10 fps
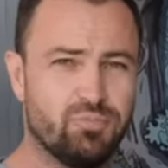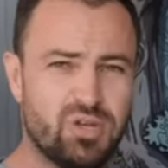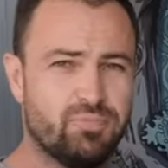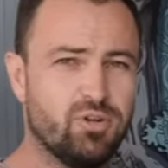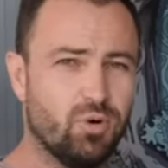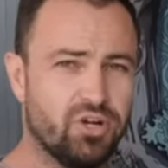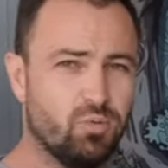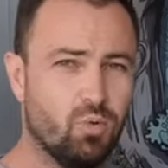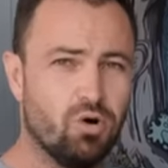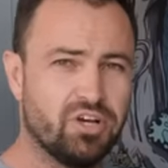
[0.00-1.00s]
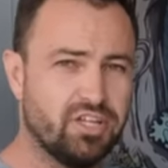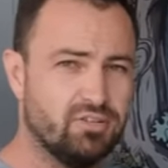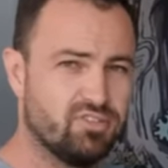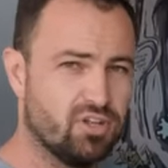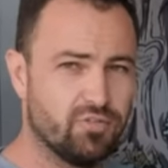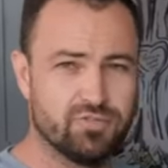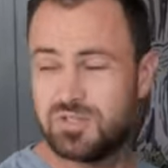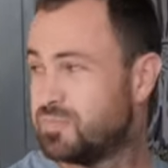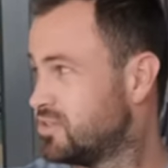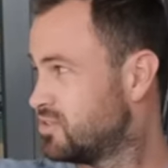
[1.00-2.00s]
for people who want to walk into the
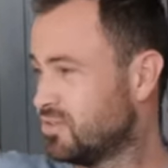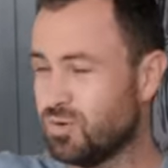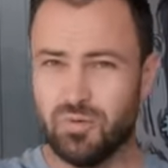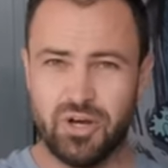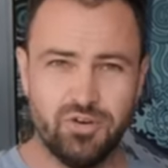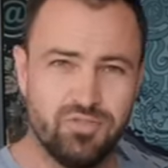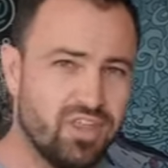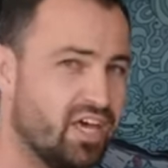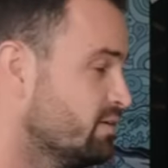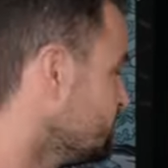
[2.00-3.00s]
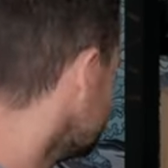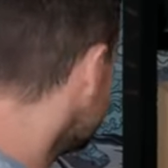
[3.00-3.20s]
office, but all the way over there.